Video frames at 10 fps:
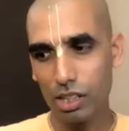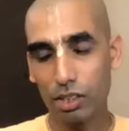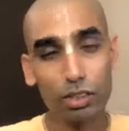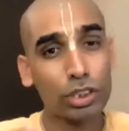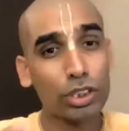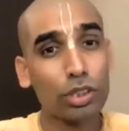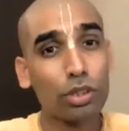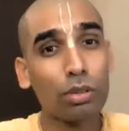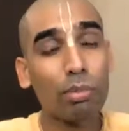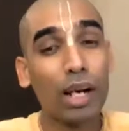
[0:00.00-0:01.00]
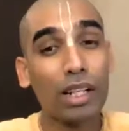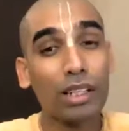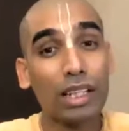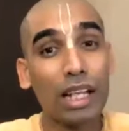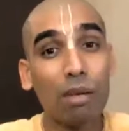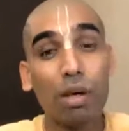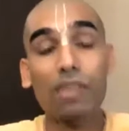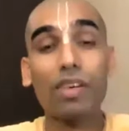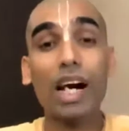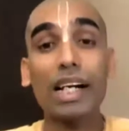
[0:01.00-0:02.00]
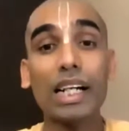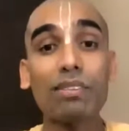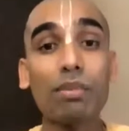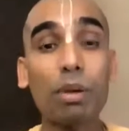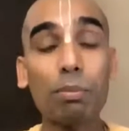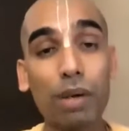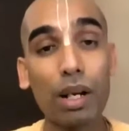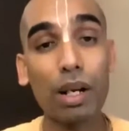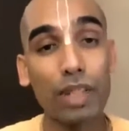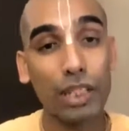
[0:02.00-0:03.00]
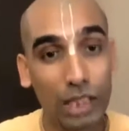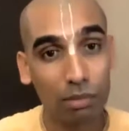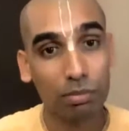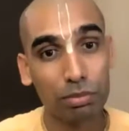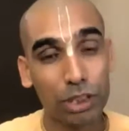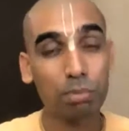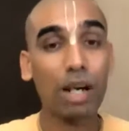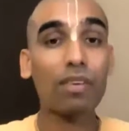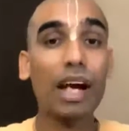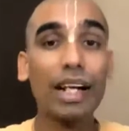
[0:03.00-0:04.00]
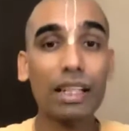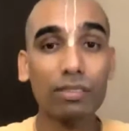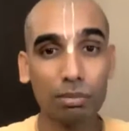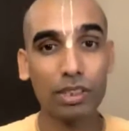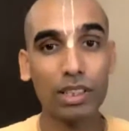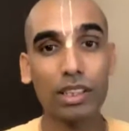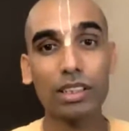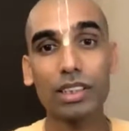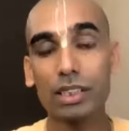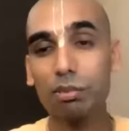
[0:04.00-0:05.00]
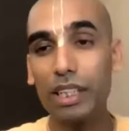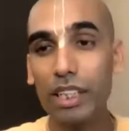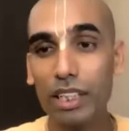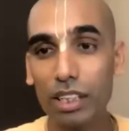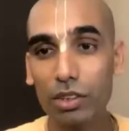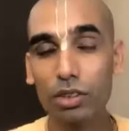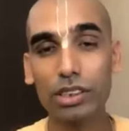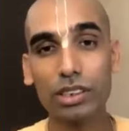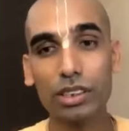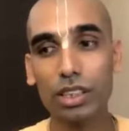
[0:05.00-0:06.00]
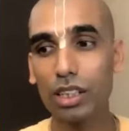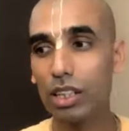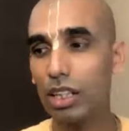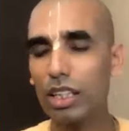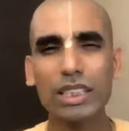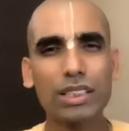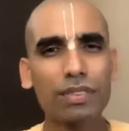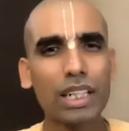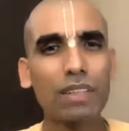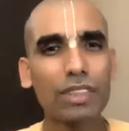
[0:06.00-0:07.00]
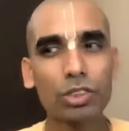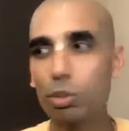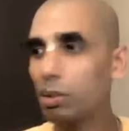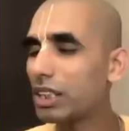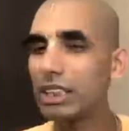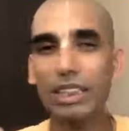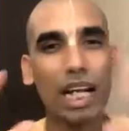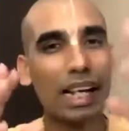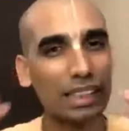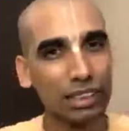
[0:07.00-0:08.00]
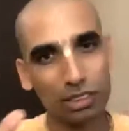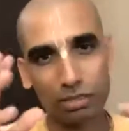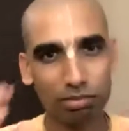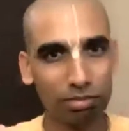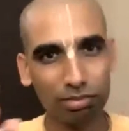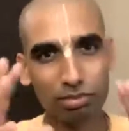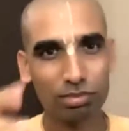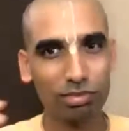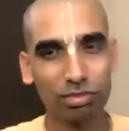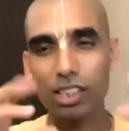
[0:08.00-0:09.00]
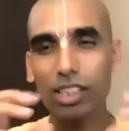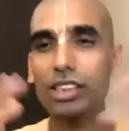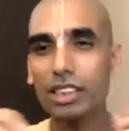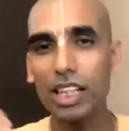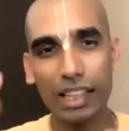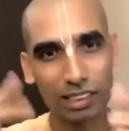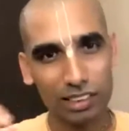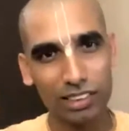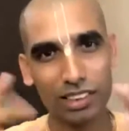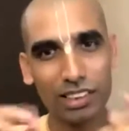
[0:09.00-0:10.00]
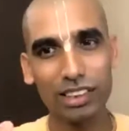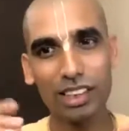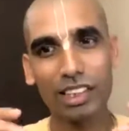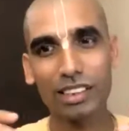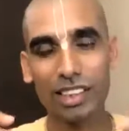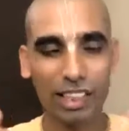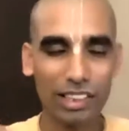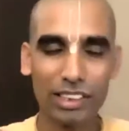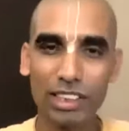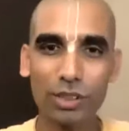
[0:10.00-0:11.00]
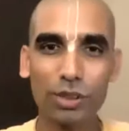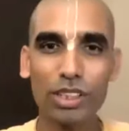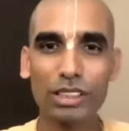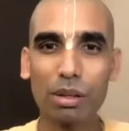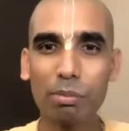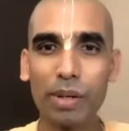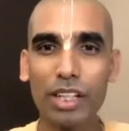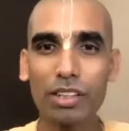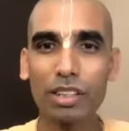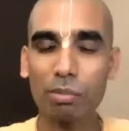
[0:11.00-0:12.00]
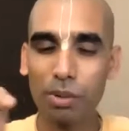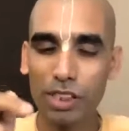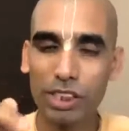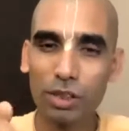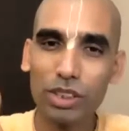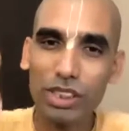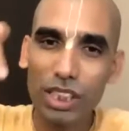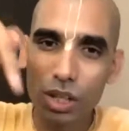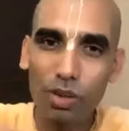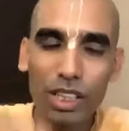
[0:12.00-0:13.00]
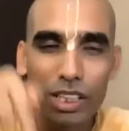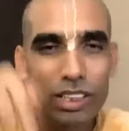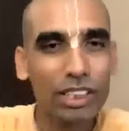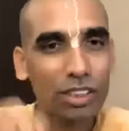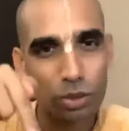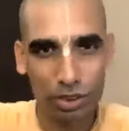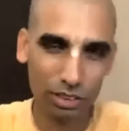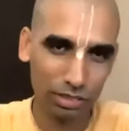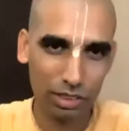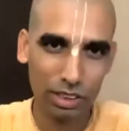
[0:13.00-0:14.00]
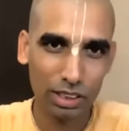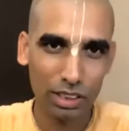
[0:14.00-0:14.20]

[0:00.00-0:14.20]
Krichromahan iha bhavarnavamaplavesham. This bhavarnavam, this material ocean, is filled with so many sharks. What are the sharks? The conditioned soul is compared to a person who is drowning in this ocean,